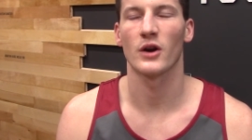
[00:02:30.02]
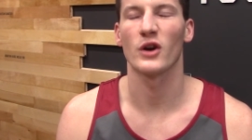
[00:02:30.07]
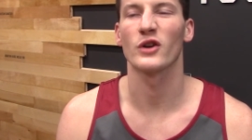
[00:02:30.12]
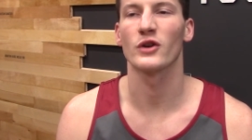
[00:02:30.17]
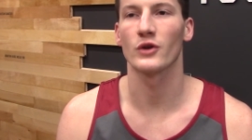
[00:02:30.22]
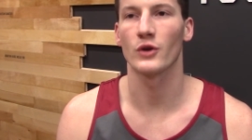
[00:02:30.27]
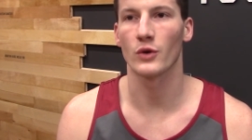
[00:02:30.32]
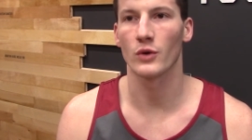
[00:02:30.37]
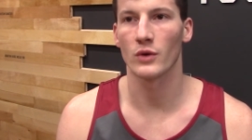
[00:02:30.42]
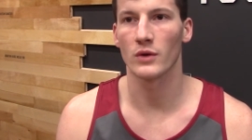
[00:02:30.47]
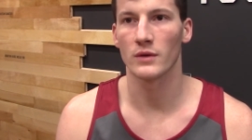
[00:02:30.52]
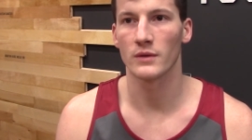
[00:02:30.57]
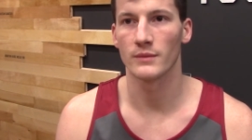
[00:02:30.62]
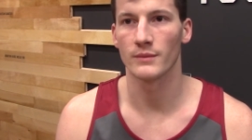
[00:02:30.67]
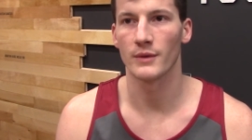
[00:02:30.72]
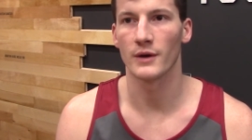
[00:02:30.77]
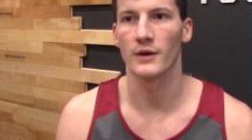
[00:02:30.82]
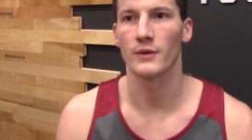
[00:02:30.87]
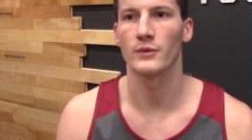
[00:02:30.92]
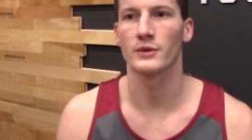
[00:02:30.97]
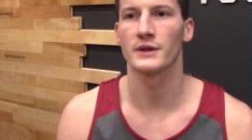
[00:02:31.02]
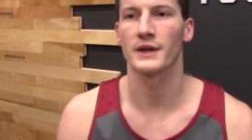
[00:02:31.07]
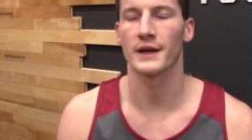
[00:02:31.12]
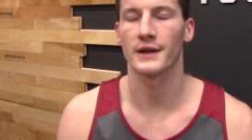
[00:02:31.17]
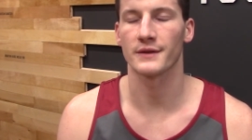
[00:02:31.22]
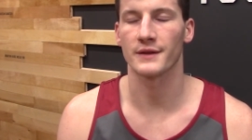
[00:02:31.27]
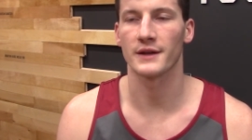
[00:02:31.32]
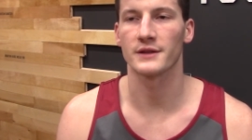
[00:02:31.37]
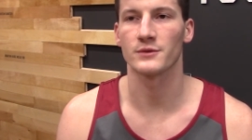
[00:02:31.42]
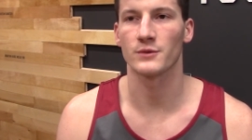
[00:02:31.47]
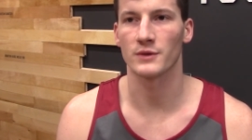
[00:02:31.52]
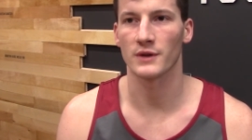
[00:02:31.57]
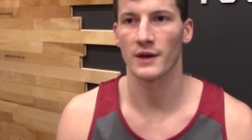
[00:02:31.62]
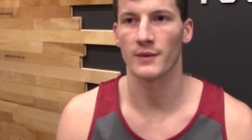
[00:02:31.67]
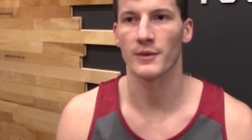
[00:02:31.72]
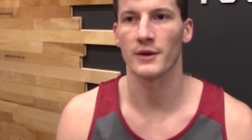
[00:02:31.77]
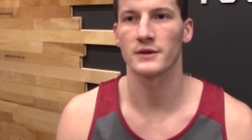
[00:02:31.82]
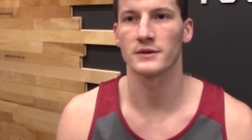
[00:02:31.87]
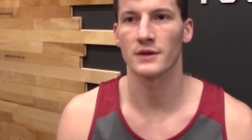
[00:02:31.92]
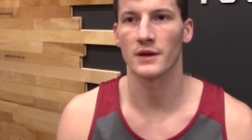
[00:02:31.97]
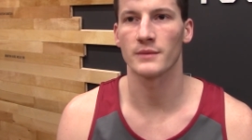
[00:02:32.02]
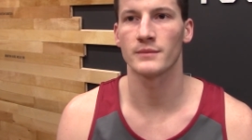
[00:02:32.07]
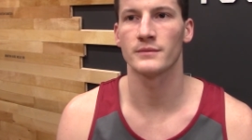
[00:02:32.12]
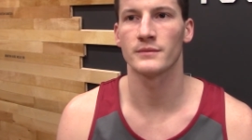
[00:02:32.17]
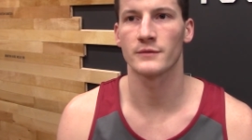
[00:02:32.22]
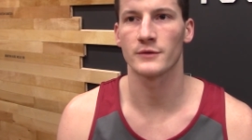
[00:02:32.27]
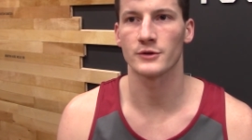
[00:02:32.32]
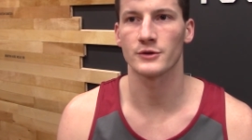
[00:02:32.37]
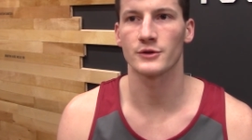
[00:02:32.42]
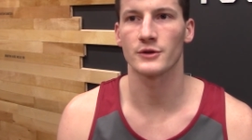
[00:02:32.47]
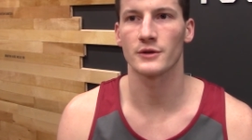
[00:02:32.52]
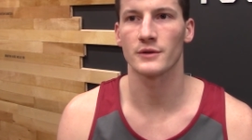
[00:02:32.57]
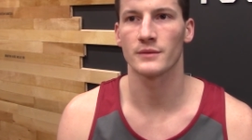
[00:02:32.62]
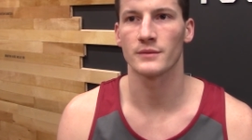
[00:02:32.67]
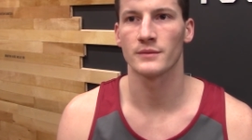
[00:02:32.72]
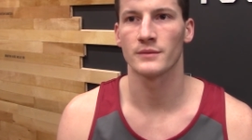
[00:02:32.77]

our goal, but we're taking things one game at a time for sure.